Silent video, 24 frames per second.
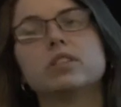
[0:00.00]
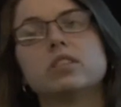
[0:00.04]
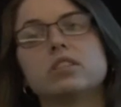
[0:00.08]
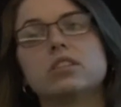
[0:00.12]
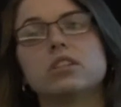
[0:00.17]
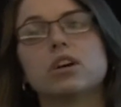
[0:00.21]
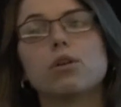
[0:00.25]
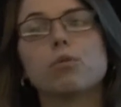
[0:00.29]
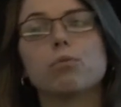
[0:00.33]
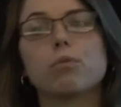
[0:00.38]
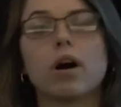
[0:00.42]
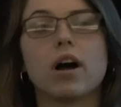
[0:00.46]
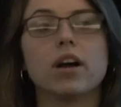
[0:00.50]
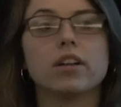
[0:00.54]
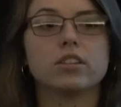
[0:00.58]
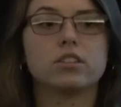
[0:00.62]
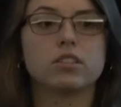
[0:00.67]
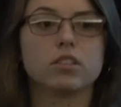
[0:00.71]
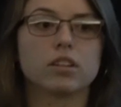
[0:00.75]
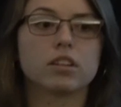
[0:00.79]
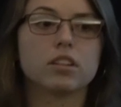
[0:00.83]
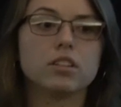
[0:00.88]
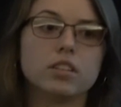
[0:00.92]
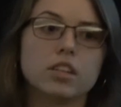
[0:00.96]
we still want
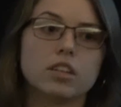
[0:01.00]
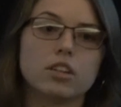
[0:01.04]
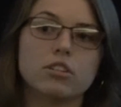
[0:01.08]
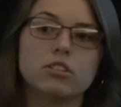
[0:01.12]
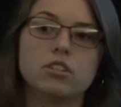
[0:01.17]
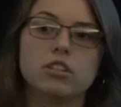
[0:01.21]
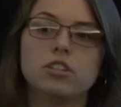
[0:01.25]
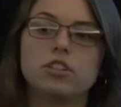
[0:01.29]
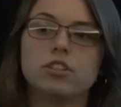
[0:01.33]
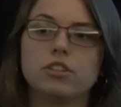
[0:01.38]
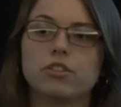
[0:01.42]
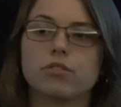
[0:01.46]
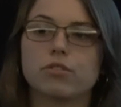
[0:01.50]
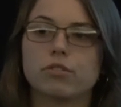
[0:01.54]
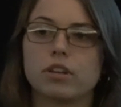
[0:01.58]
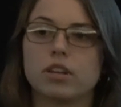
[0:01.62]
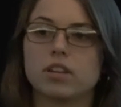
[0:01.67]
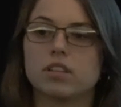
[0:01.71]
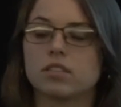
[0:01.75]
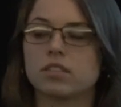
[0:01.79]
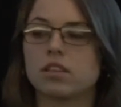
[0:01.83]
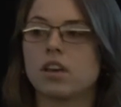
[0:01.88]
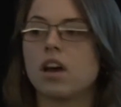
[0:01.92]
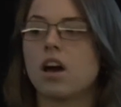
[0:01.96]
to continue to
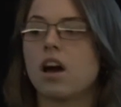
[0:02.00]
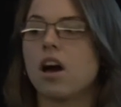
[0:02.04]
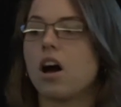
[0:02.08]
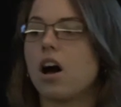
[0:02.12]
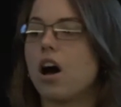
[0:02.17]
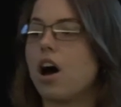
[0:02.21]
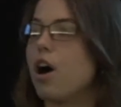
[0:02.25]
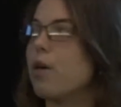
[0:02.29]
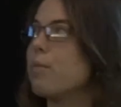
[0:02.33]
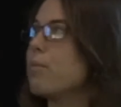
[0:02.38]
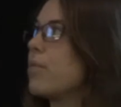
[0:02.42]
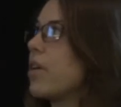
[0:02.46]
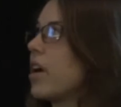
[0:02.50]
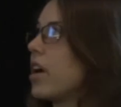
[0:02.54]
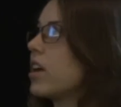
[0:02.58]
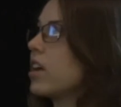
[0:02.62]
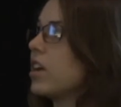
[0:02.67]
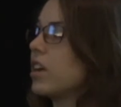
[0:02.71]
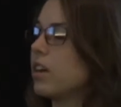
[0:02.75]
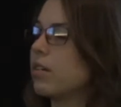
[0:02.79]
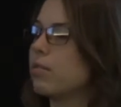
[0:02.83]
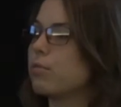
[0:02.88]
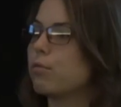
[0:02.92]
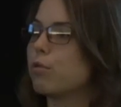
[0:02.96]
decrease that
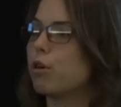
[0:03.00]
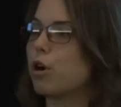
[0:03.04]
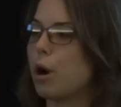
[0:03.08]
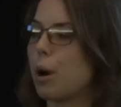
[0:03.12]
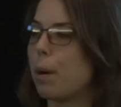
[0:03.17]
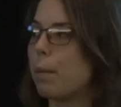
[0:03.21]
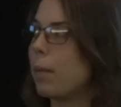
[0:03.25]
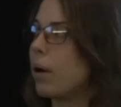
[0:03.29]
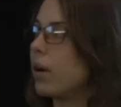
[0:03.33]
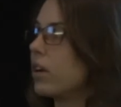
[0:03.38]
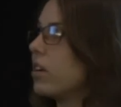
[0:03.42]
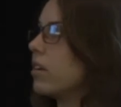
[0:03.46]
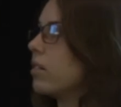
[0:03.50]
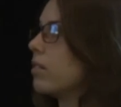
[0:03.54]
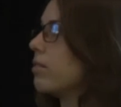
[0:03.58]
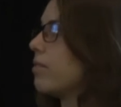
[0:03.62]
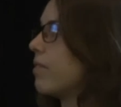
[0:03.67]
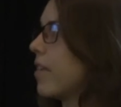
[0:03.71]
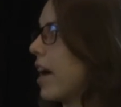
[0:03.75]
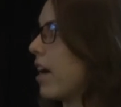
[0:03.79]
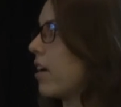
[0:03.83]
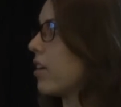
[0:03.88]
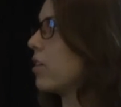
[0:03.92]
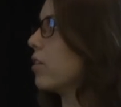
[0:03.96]

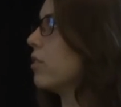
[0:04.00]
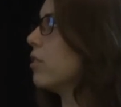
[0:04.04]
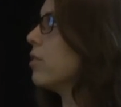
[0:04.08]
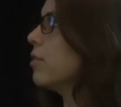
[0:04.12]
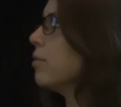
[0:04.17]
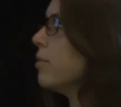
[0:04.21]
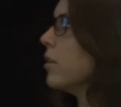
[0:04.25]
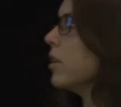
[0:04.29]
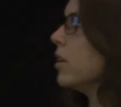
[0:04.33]
value.